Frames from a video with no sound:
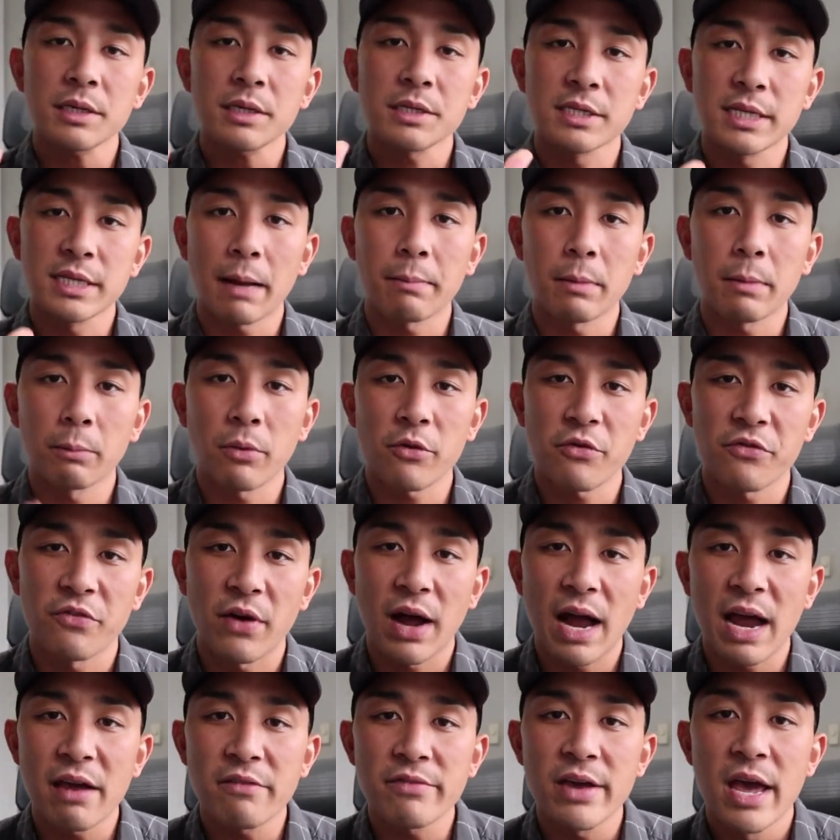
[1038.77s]
Step number
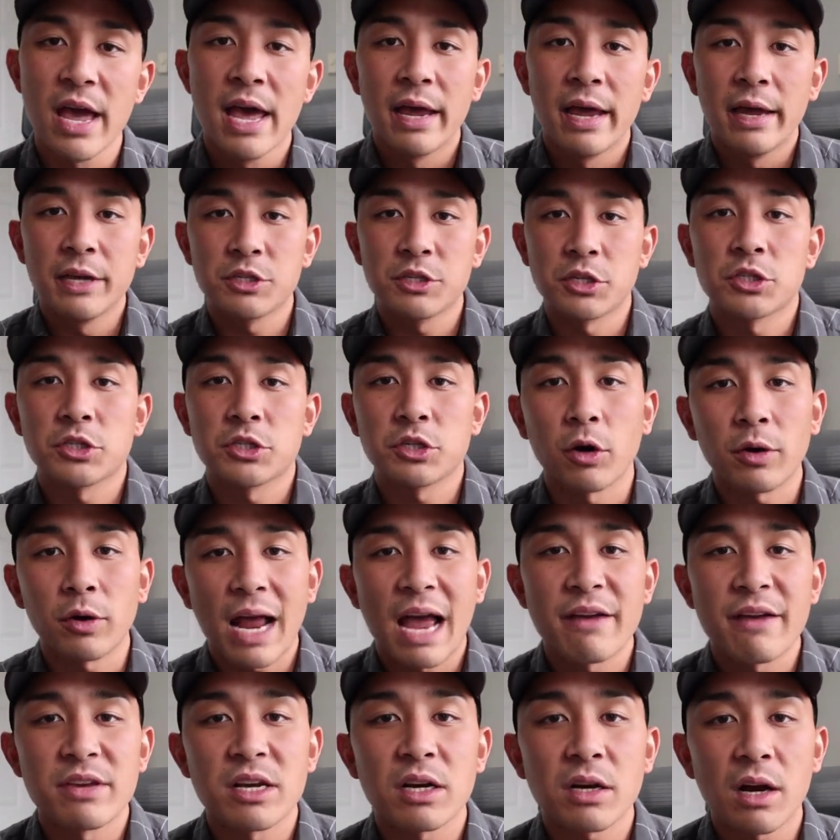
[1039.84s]
five is to start
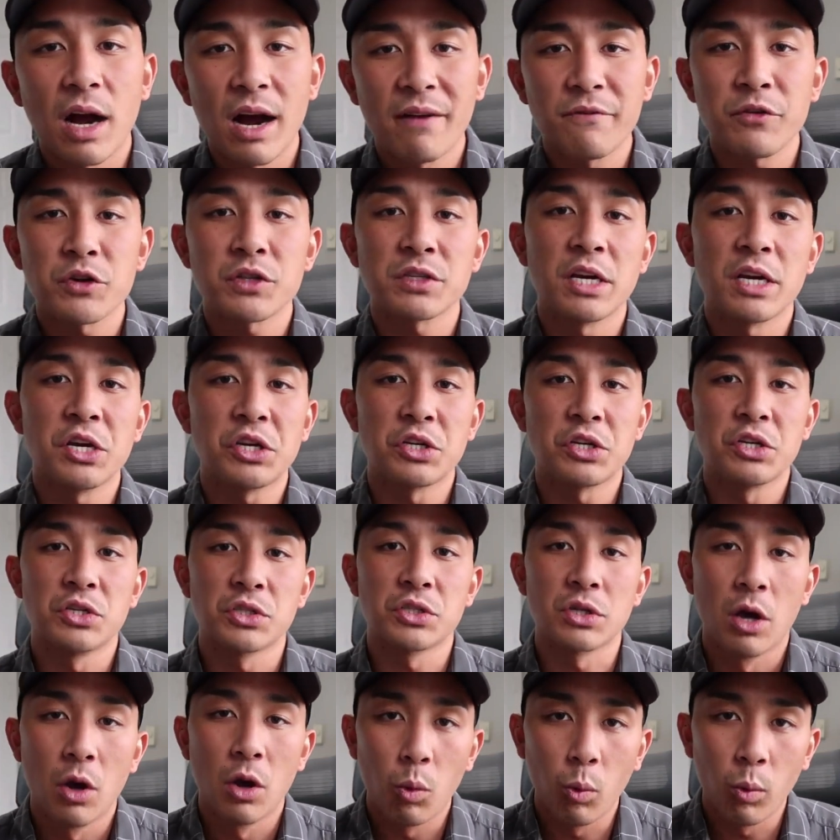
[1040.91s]
having
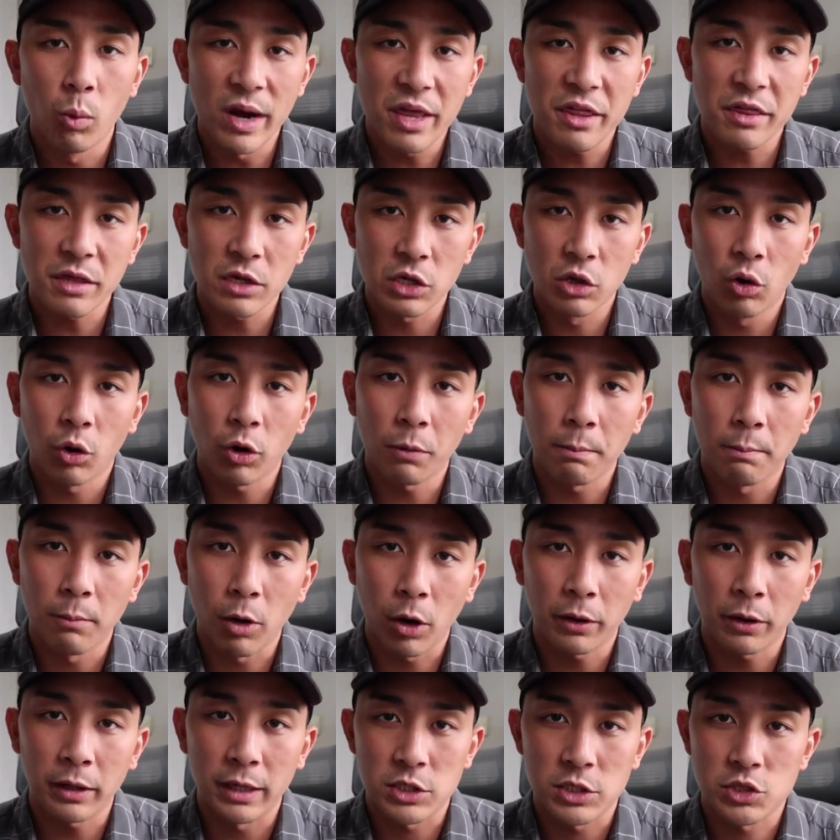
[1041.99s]
conversations with your
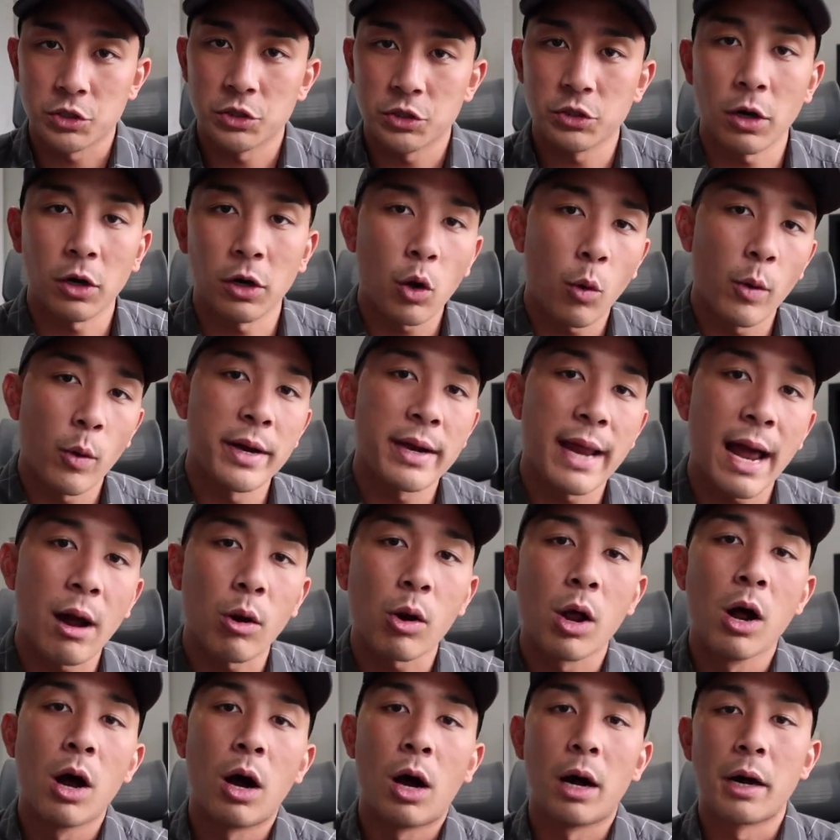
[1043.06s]
market. So start going
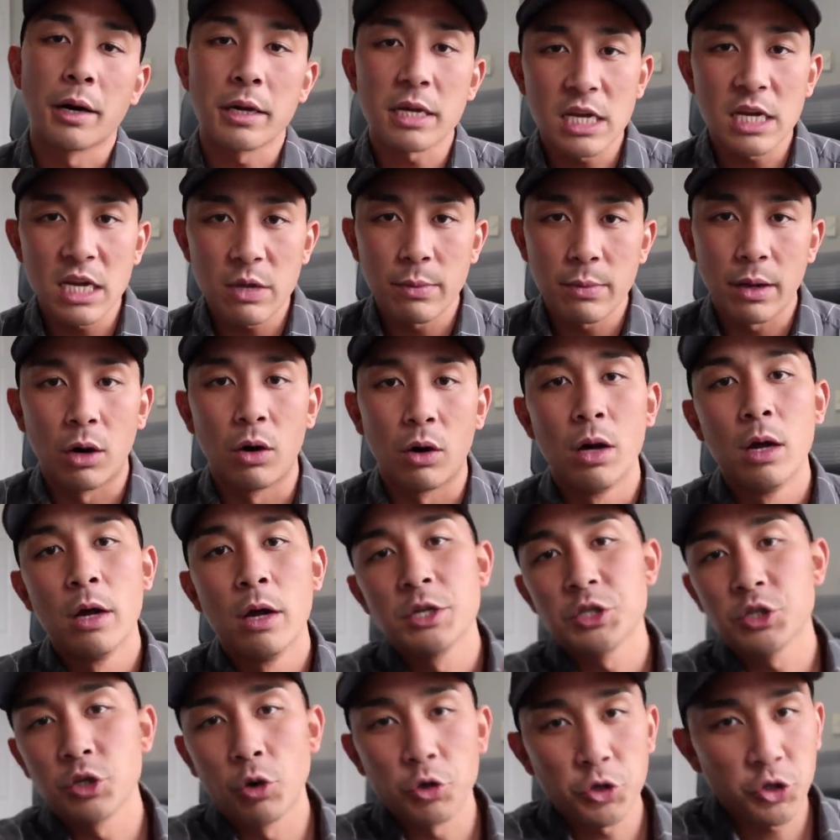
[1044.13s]
out on email,
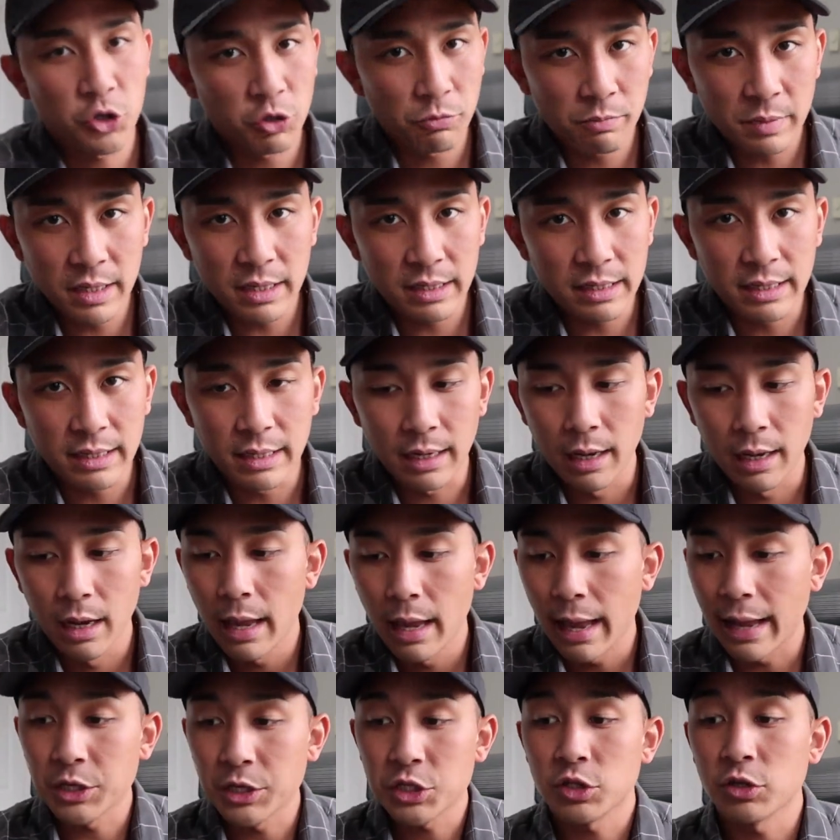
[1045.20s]
social media,
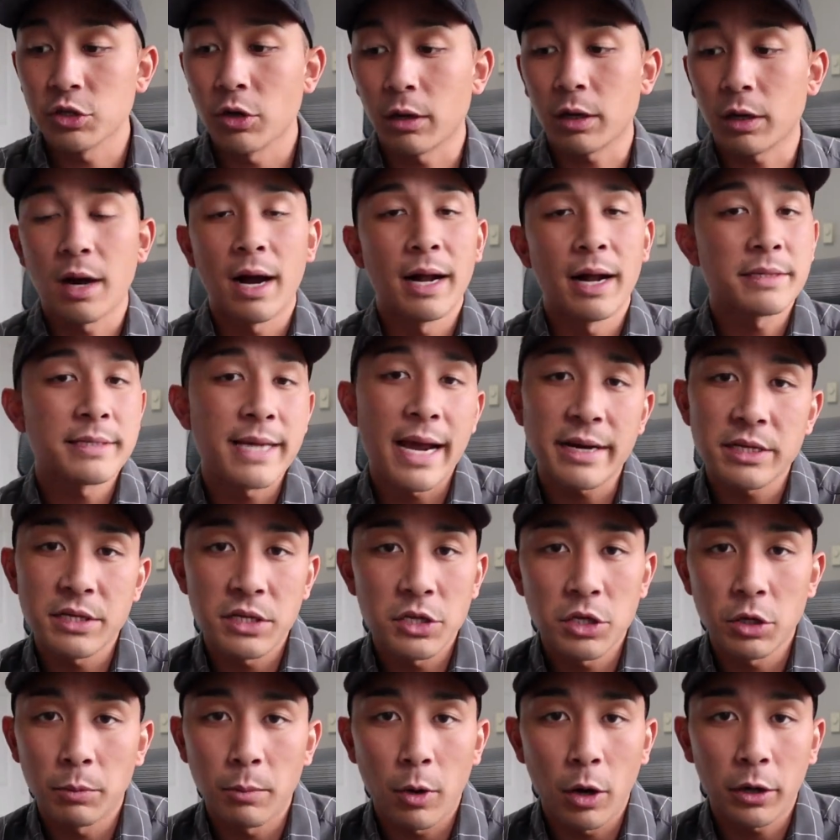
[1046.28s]
and start
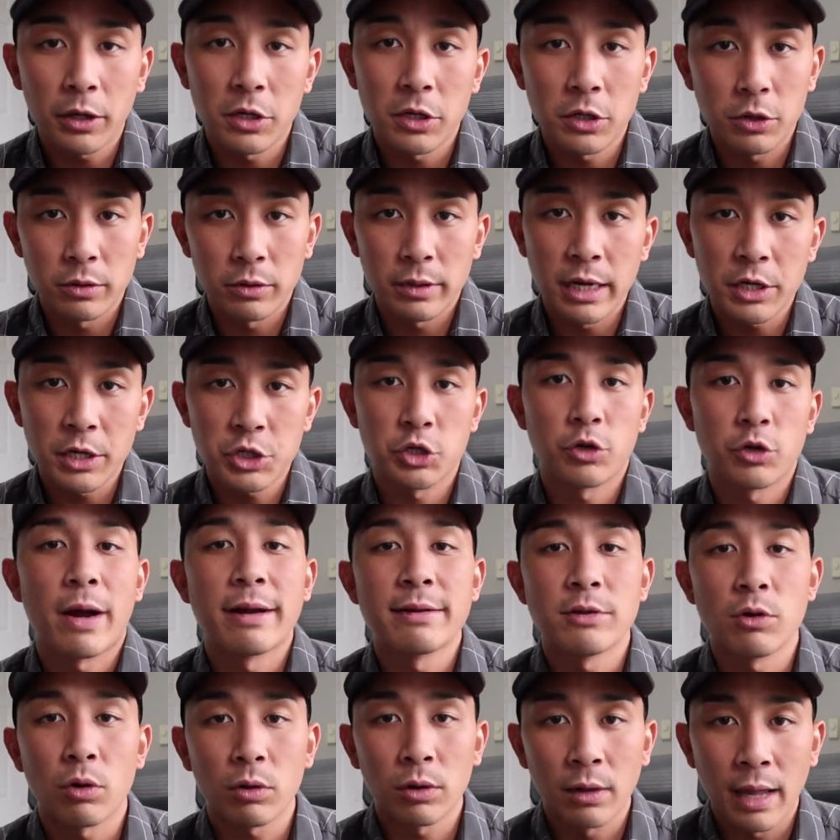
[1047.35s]
contacting your market, your niche, your
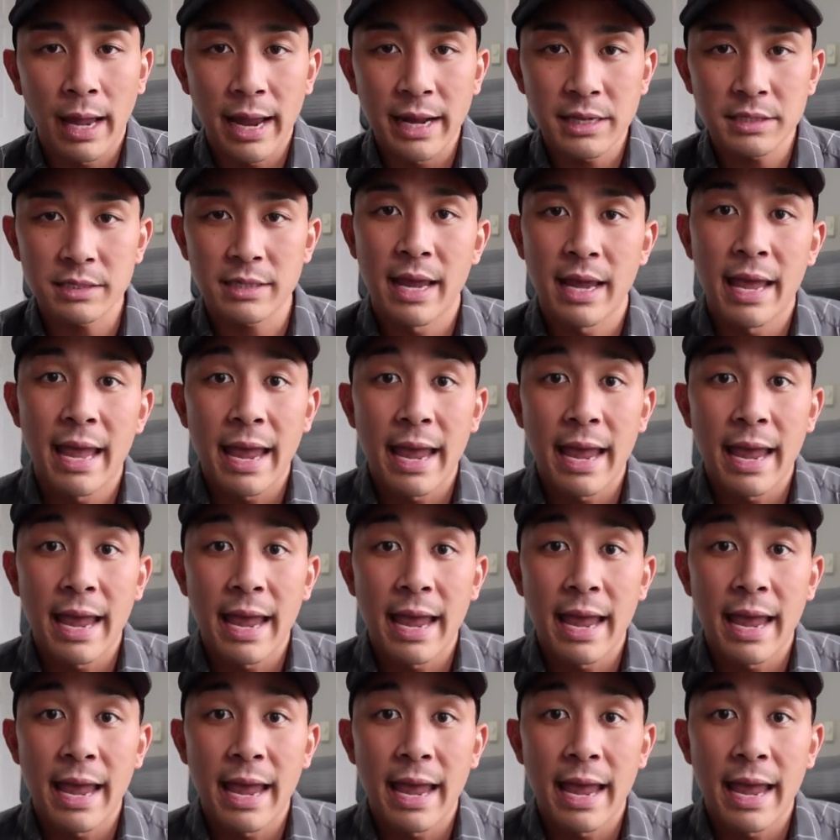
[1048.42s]
ideal clients,